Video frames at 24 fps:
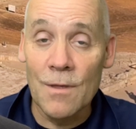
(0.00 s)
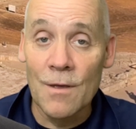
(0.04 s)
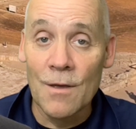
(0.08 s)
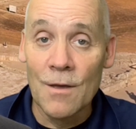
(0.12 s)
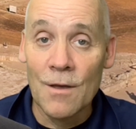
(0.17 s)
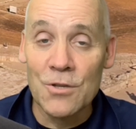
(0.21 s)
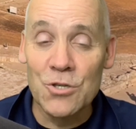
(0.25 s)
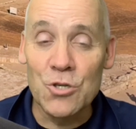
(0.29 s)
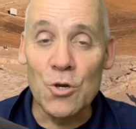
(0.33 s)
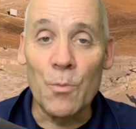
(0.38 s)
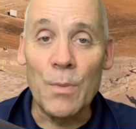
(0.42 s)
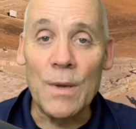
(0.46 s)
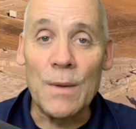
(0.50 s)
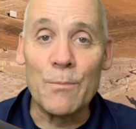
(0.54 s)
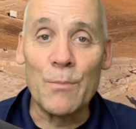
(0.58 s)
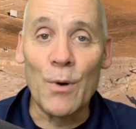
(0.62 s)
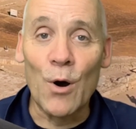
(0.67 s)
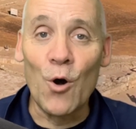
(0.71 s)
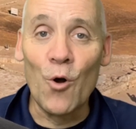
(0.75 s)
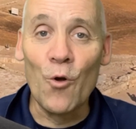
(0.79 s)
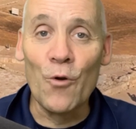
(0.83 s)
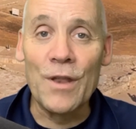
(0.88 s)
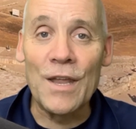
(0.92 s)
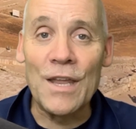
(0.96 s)
So be
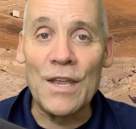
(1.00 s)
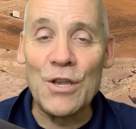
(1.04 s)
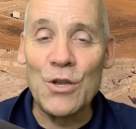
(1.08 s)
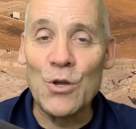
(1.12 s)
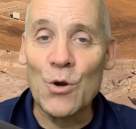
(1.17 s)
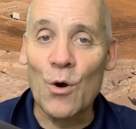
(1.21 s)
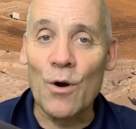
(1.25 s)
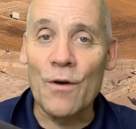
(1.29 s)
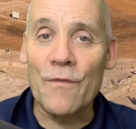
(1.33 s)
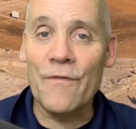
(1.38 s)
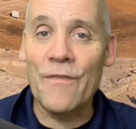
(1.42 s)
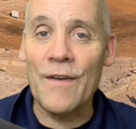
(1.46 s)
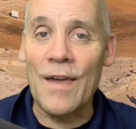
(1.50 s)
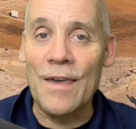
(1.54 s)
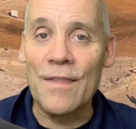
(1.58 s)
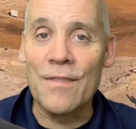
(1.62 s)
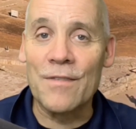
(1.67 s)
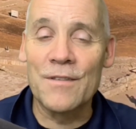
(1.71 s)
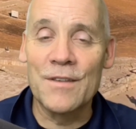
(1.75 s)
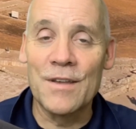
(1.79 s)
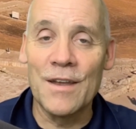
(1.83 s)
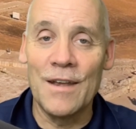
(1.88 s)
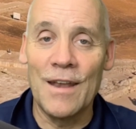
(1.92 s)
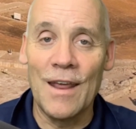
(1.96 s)
bold in your faith
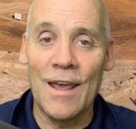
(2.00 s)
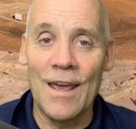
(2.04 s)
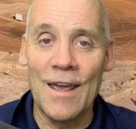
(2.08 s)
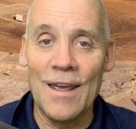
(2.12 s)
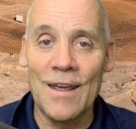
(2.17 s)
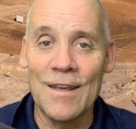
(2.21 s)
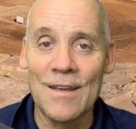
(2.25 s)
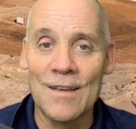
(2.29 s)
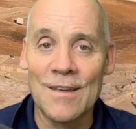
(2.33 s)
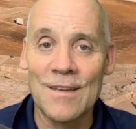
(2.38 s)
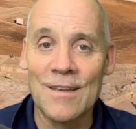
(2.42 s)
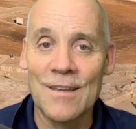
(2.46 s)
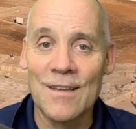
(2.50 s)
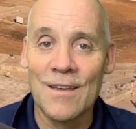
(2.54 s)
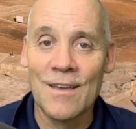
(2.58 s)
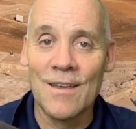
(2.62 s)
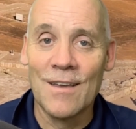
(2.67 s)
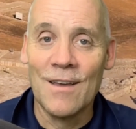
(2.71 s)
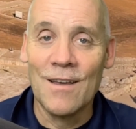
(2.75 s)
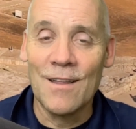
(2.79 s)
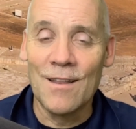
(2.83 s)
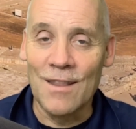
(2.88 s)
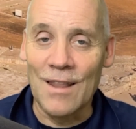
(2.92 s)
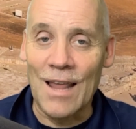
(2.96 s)
today,
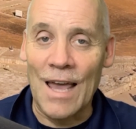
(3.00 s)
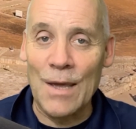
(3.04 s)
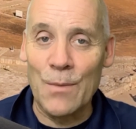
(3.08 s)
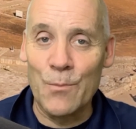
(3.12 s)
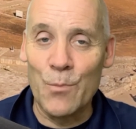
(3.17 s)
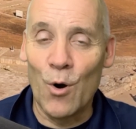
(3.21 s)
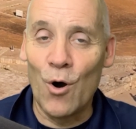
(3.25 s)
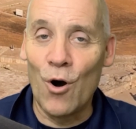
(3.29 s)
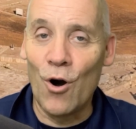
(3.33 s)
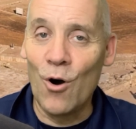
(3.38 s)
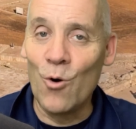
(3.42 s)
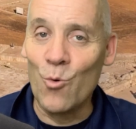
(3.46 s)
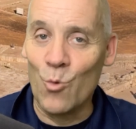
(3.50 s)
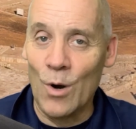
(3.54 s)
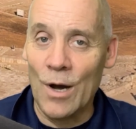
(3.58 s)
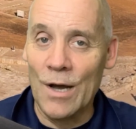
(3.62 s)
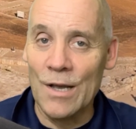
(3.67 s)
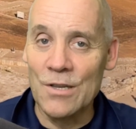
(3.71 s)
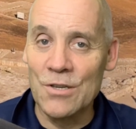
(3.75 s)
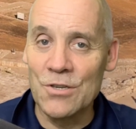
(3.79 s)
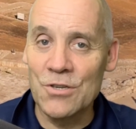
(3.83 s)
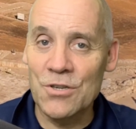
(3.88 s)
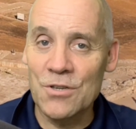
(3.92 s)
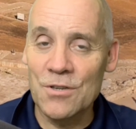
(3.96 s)
like Paul
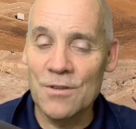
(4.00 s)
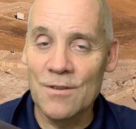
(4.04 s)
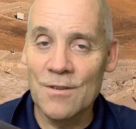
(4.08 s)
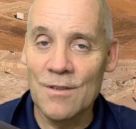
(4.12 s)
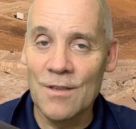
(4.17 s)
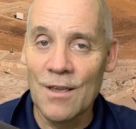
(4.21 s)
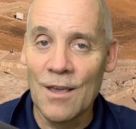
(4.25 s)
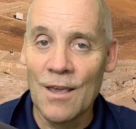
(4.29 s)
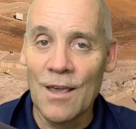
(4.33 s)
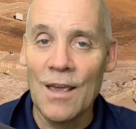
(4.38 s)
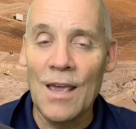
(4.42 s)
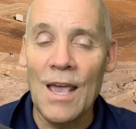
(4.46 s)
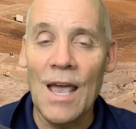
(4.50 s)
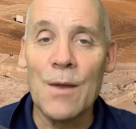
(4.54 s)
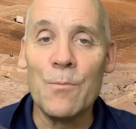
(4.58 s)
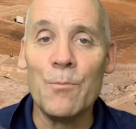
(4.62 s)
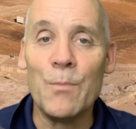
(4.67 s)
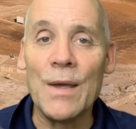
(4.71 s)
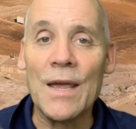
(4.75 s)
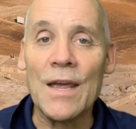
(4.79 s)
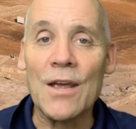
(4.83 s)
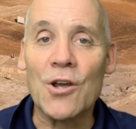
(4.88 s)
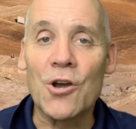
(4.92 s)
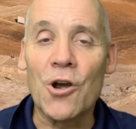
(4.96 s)
was, and
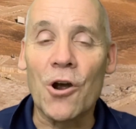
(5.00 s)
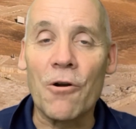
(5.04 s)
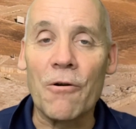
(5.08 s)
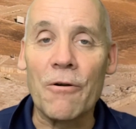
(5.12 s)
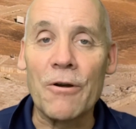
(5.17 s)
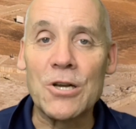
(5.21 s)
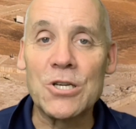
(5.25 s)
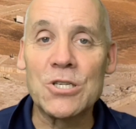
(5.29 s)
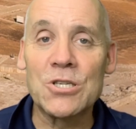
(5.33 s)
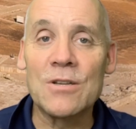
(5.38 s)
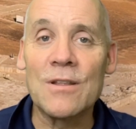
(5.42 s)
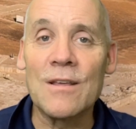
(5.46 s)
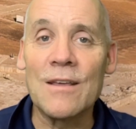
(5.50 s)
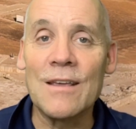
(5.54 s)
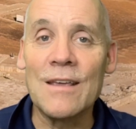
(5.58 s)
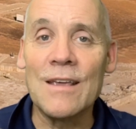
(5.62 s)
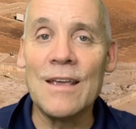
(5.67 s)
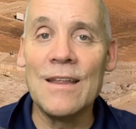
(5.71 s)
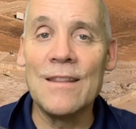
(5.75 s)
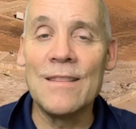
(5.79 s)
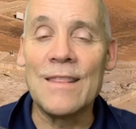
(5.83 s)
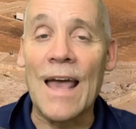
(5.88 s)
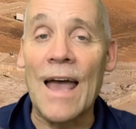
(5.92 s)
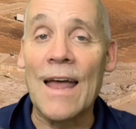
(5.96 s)
be encouraged
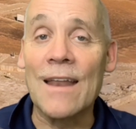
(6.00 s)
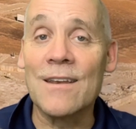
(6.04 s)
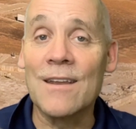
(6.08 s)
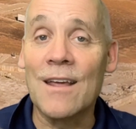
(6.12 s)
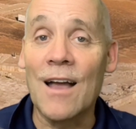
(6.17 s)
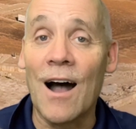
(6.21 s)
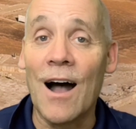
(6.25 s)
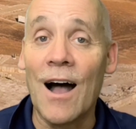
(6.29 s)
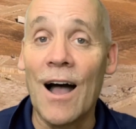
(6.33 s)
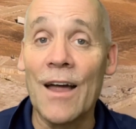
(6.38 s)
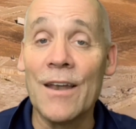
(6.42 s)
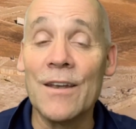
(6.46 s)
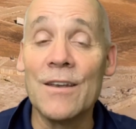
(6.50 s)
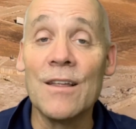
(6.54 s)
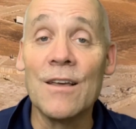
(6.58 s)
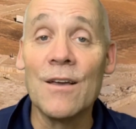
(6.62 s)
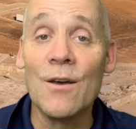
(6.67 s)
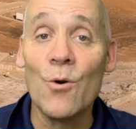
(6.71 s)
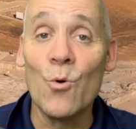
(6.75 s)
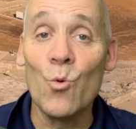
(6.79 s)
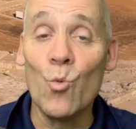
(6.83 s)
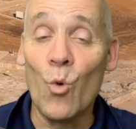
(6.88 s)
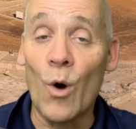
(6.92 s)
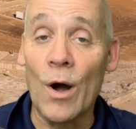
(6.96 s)
in that God
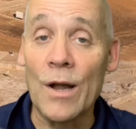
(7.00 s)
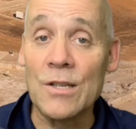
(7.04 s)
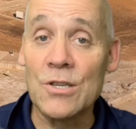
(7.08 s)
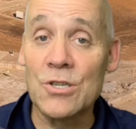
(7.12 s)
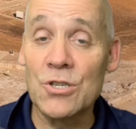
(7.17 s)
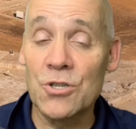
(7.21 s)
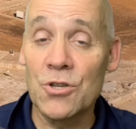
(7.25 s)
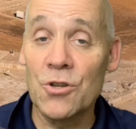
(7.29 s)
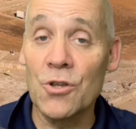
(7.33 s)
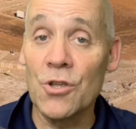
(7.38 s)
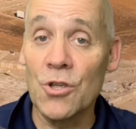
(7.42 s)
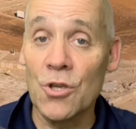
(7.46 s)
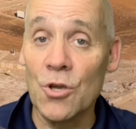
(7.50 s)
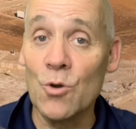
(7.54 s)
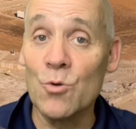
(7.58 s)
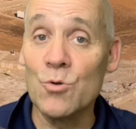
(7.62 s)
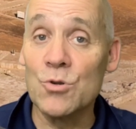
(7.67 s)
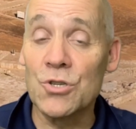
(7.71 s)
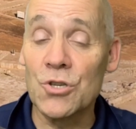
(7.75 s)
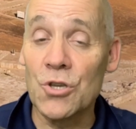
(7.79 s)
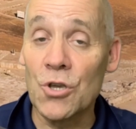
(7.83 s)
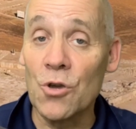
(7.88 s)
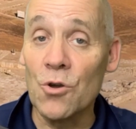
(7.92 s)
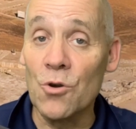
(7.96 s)
wants to
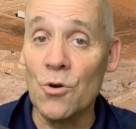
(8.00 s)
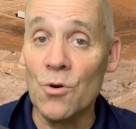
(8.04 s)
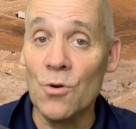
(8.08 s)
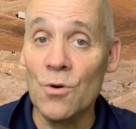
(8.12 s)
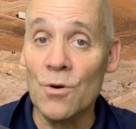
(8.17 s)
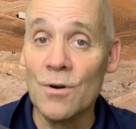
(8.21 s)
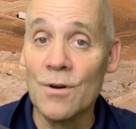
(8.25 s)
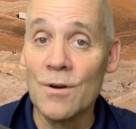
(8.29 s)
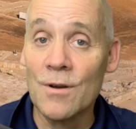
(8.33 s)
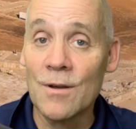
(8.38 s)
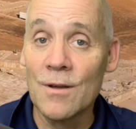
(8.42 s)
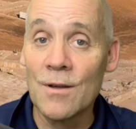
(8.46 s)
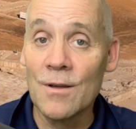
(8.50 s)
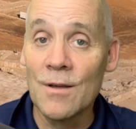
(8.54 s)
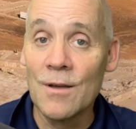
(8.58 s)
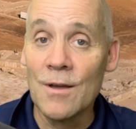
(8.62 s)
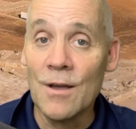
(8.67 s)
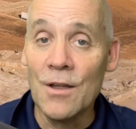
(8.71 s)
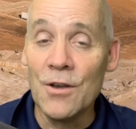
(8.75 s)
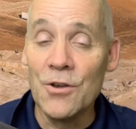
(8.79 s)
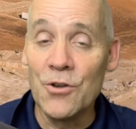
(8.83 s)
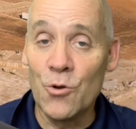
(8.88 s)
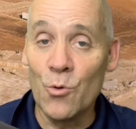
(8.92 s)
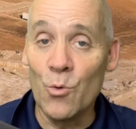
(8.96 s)
use you
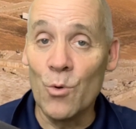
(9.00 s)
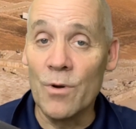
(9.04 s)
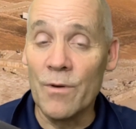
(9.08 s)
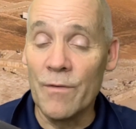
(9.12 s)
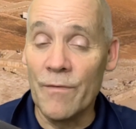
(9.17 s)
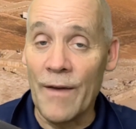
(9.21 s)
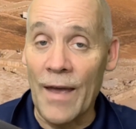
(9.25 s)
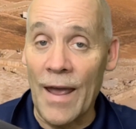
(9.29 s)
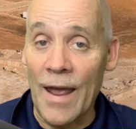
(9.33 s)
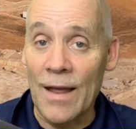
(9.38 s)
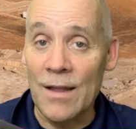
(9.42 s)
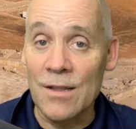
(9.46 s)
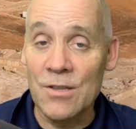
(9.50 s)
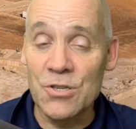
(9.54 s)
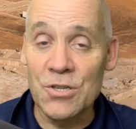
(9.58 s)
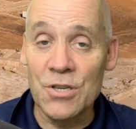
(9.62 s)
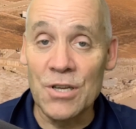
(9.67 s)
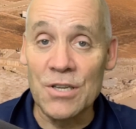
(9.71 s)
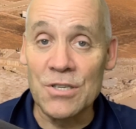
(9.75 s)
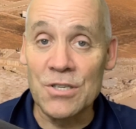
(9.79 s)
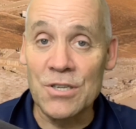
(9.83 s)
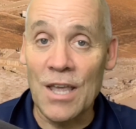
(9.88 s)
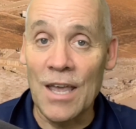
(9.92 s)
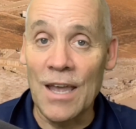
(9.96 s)
to advance
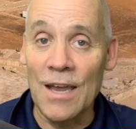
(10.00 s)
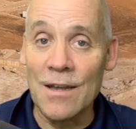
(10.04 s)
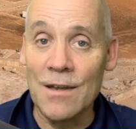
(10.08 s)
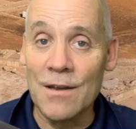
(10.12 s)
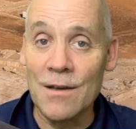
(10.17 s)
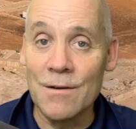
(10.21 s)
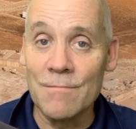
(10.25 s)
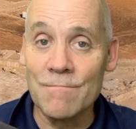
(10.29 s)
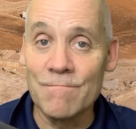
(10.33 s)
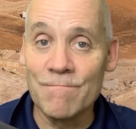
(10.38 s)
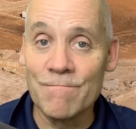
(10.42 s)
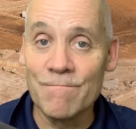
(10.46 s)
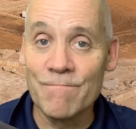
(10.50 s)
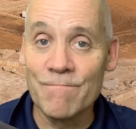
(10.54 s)
his kingdom.